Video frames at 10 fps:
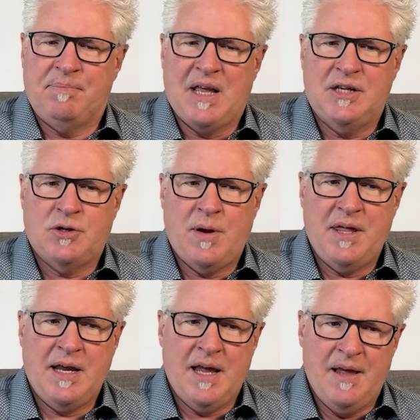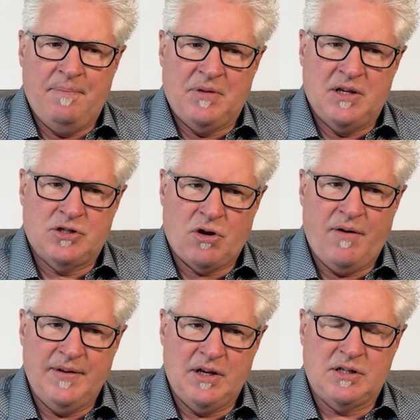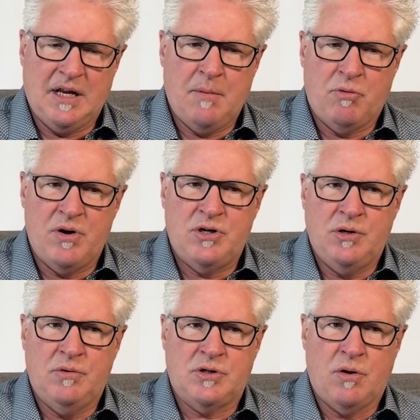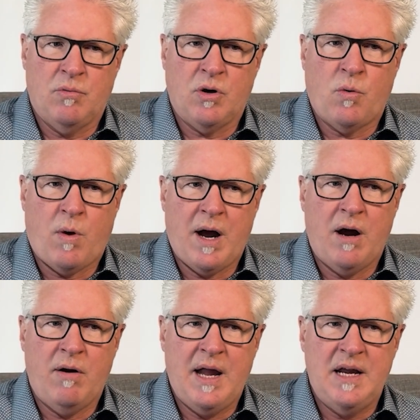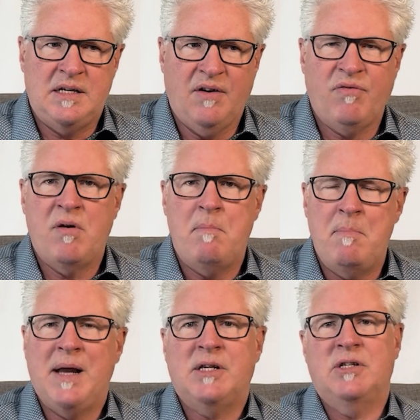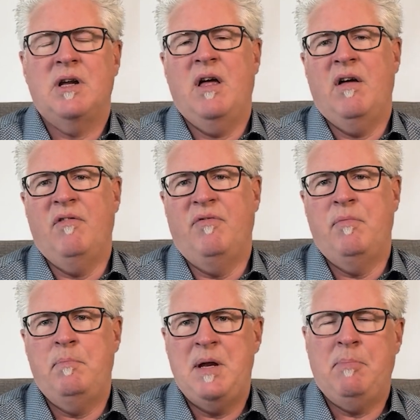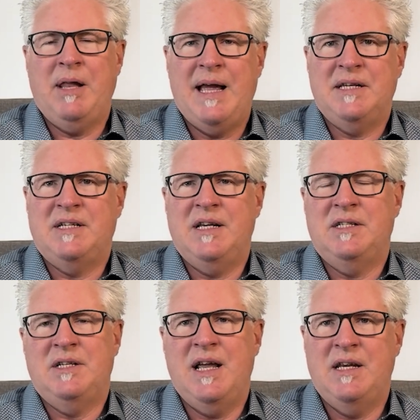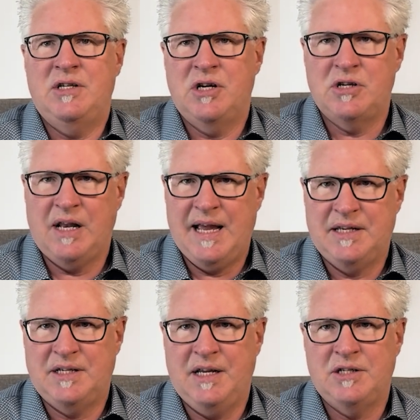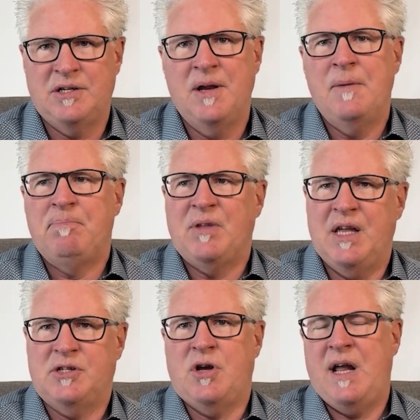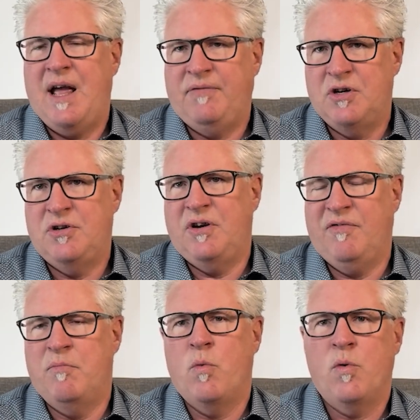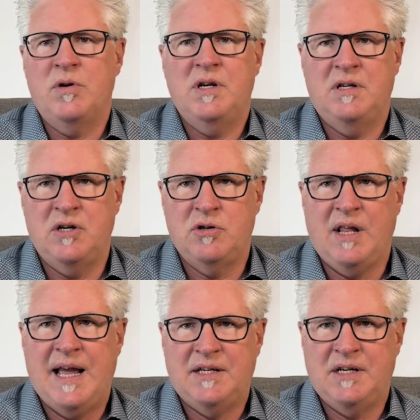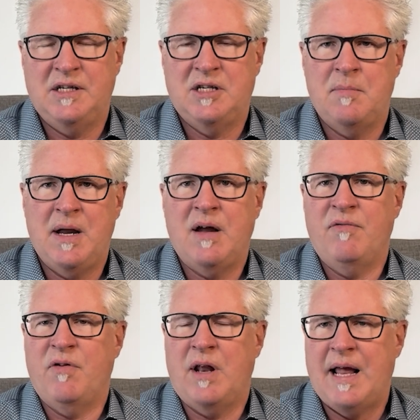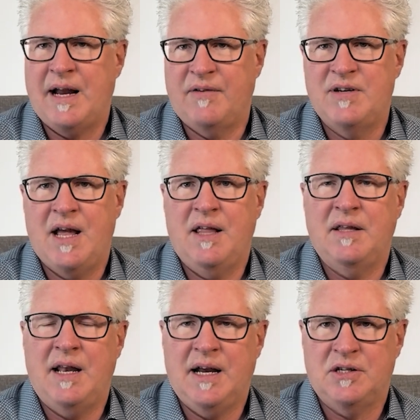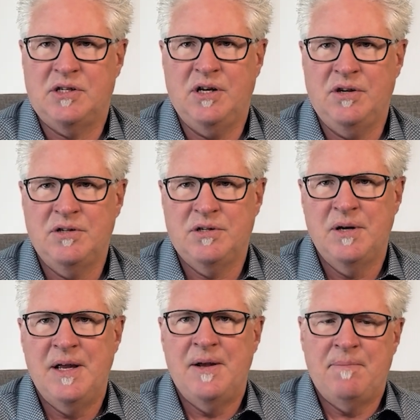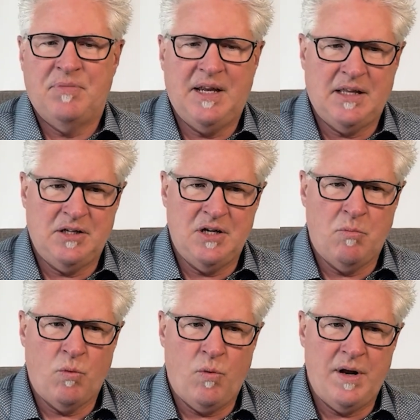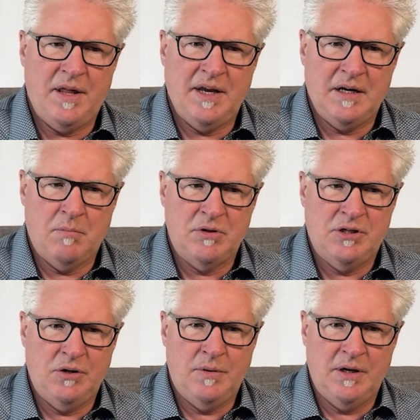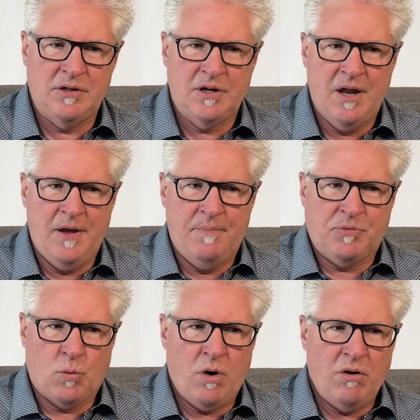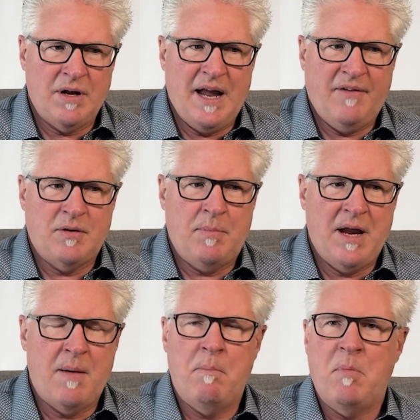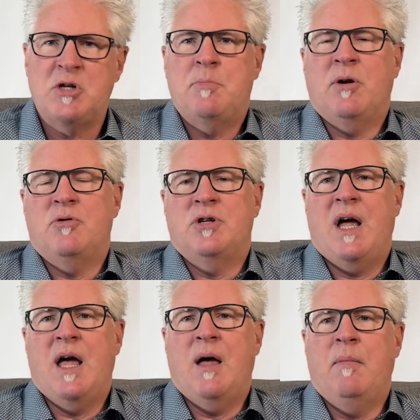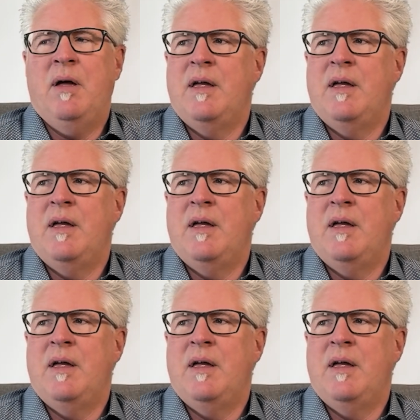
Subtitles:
And so I think solving this labor issue is going to require a different mix of people assets and digital assets. It's going to have to shift more to digital assets to make up for the lack of talent, lack of skills. I think that's number one. I think number two is we're all going to have to pay a much better job,